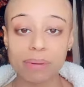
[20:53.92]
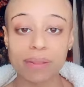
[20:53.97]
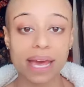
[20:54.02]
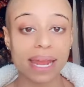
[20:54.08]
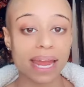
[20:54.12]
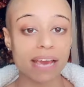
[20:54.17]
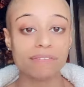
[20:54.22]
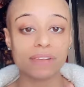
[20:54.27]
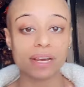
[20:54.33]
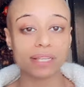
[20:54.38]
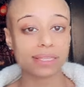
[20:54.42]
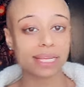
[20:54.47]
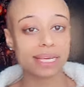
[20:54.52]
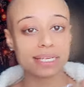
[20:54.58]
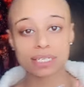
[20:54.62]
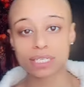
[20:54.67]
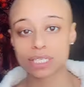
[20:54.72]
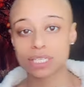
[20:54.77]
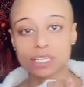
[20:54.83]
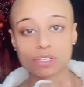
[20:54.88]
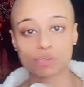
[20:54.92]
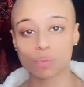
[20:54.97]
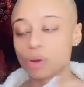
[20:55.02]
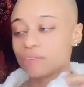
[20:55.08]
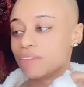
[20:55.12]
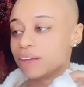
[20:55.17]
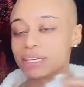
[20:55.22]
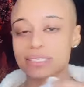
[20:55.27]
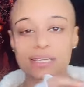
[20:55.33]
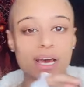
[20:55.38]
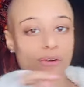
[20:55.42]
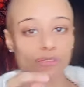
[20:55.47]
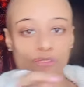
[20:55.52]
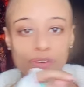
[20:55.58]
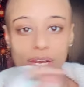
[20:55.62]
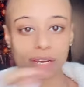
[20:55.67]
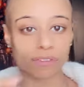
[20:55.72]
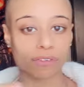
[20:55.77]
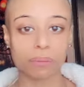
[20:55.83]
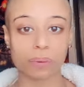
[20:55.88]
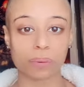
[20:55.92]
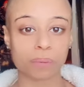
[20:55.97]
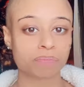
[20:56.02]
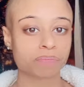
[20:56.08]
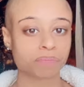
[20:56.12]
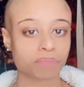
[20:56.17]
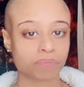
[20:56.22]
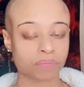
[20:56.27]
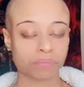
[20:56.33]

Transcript: people that have done things in this world that is unforgivable.